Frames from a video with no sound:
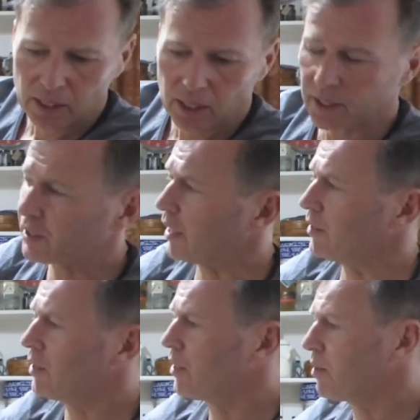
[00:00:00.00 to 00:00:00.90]
Like I
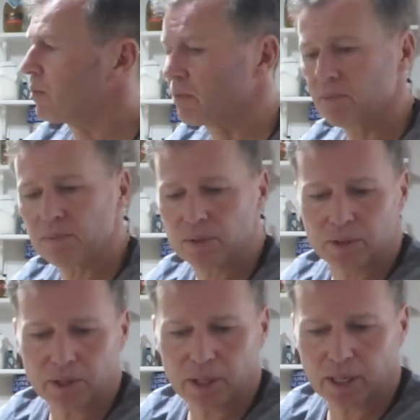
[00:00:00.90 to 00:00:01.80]
say,
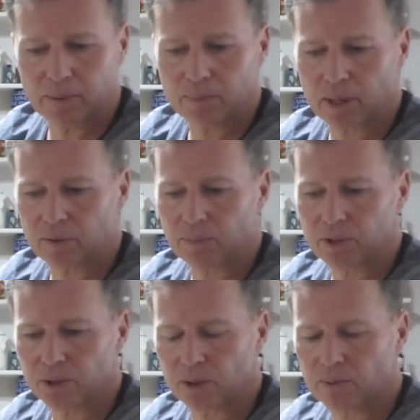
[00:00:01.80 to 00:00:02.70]
I've got my
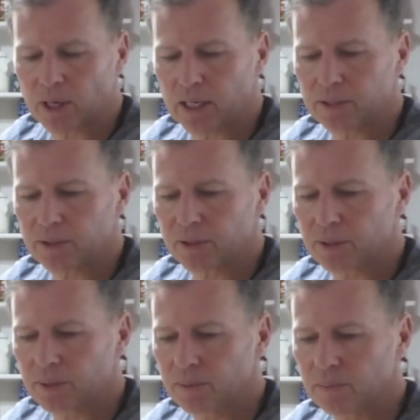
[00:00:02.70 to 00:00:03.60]
Stormlines,
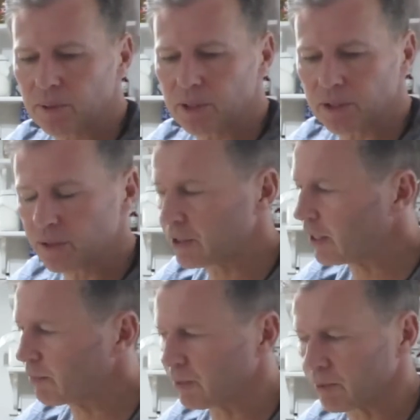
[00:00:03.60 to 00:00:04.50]
which is New
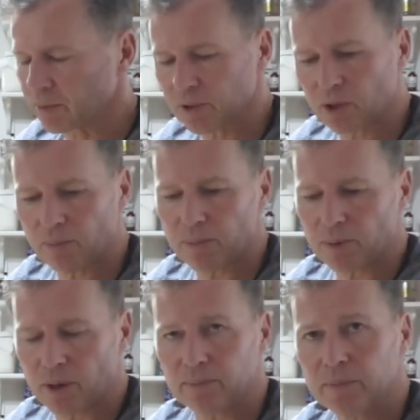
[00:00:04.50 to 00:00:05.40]
Zealand, which is my top and
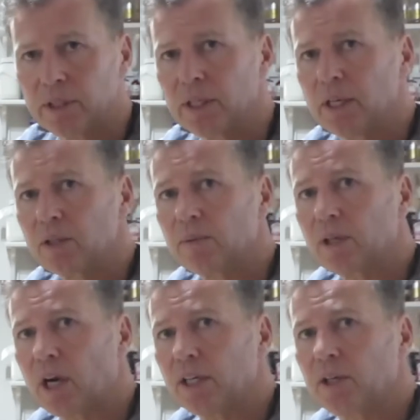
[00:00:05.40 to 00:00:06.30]
bottom. Got my
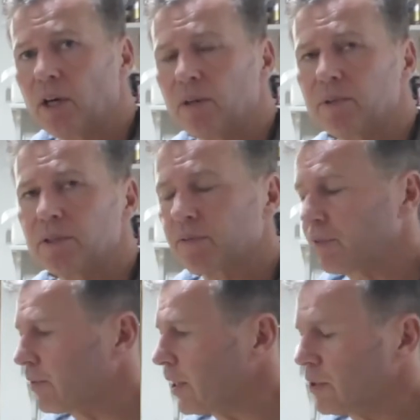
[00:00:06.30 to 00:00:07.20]
Guy Cotton, which is
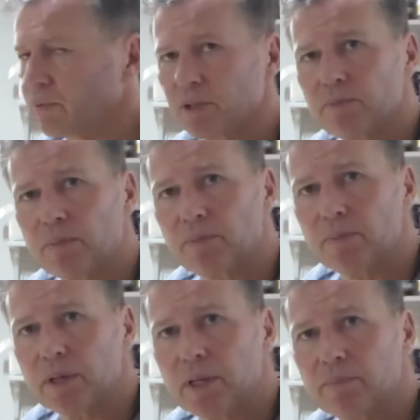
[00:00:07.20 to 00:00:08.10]
obviously French, which is my
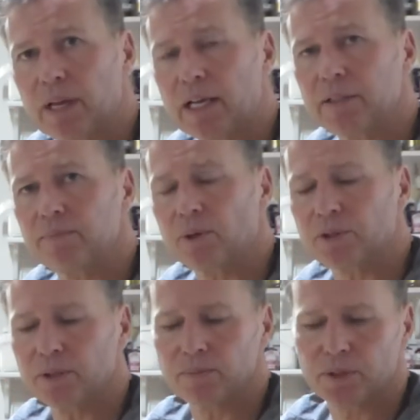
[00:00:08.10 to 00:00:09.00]
landing
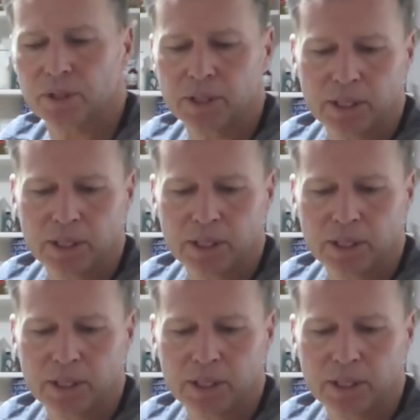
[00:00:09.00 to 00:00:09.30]
bottoms.